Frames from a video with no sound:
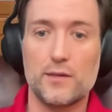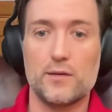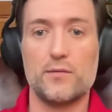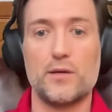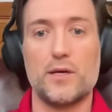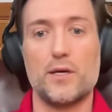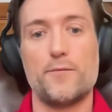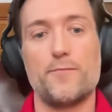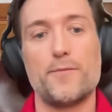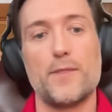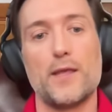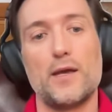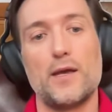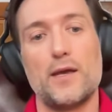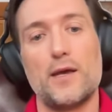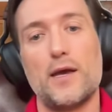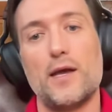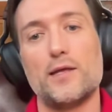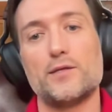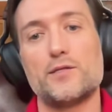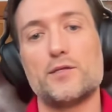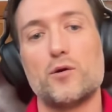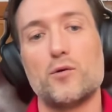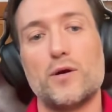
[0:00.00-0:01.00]
Right?
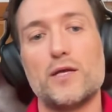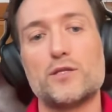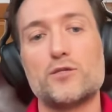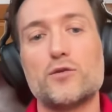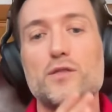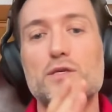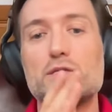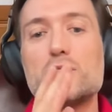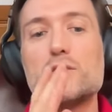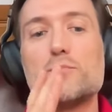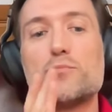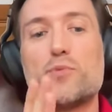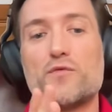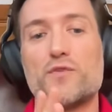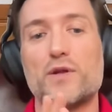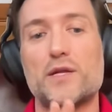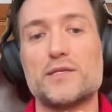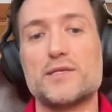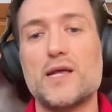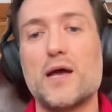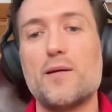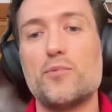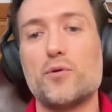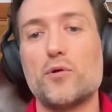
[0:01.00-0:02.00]
And so, and so this is a perfect
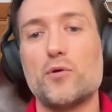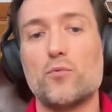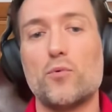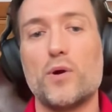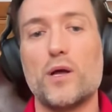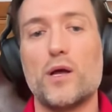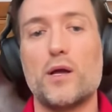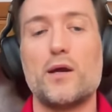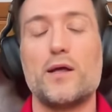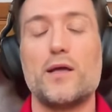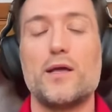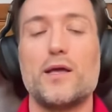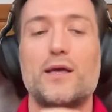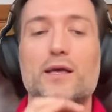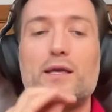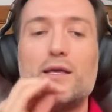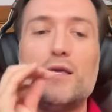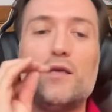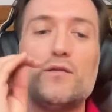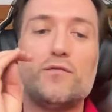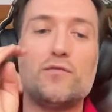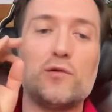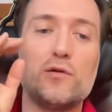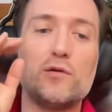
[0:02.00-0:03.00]
example where
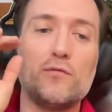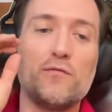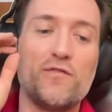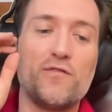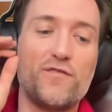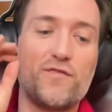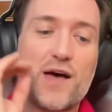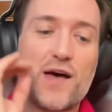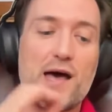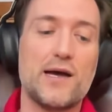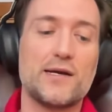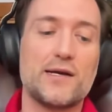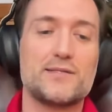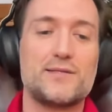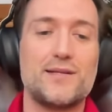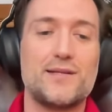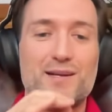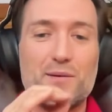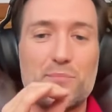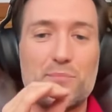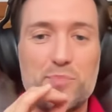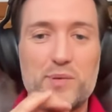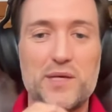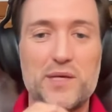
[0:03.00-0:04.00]
even facts that
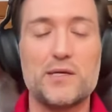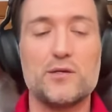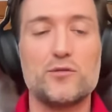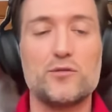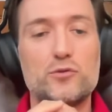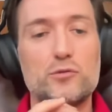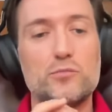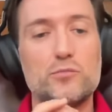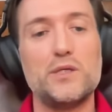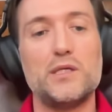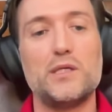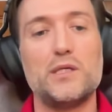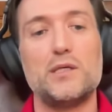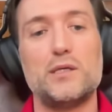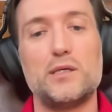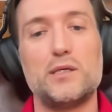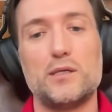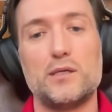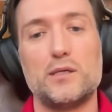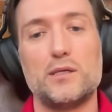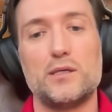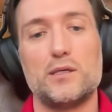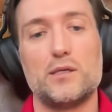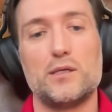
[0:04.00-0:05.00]
appear to
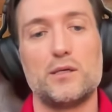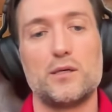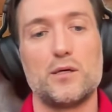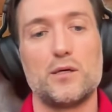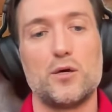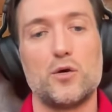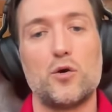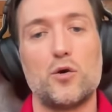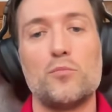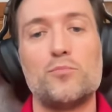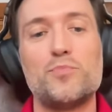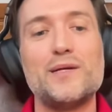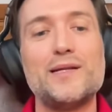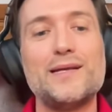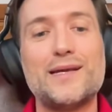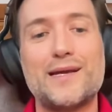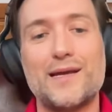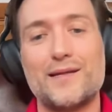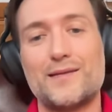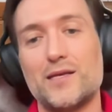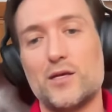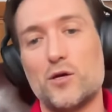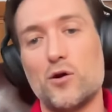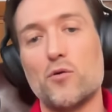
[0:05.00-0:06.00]
be completely
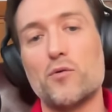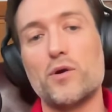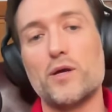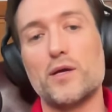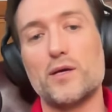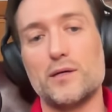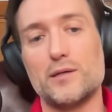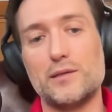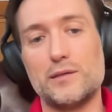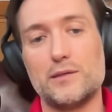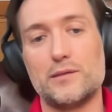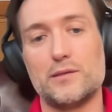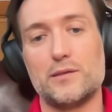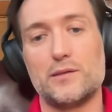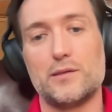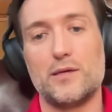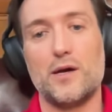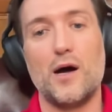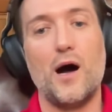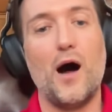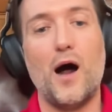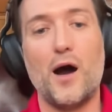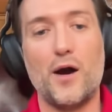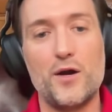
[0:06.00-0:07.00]
categorical
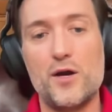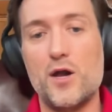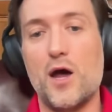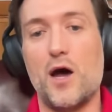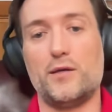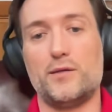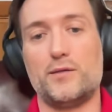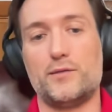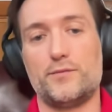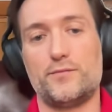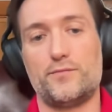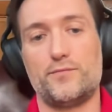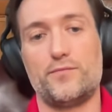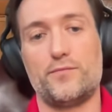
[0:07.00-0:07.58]
are not.